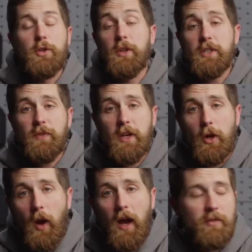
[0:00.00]
So this
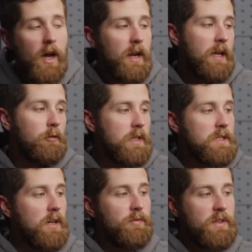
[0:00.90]
video, I've got a
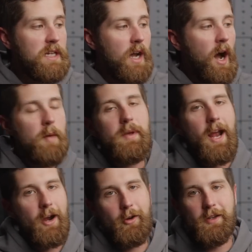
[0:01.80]
list of the common
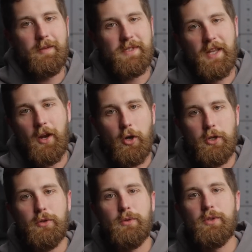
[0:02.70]
acronyms that are
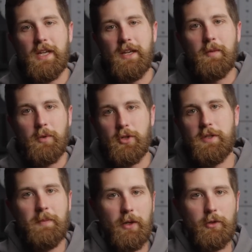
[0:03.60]
used in
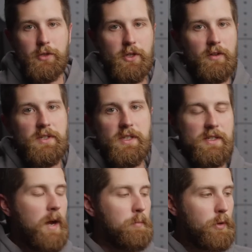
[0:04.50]
emergency medical services.
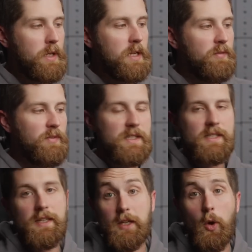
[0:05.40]
I'm pretty convinced
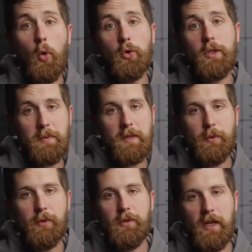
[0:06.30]
that the only
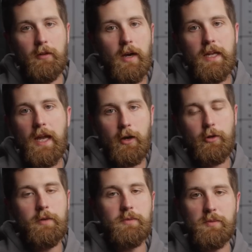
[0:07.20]
people that like
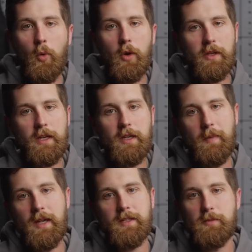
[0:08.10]
acronyms more than E M
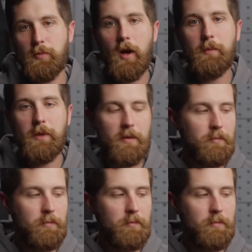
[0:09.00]
S is probably the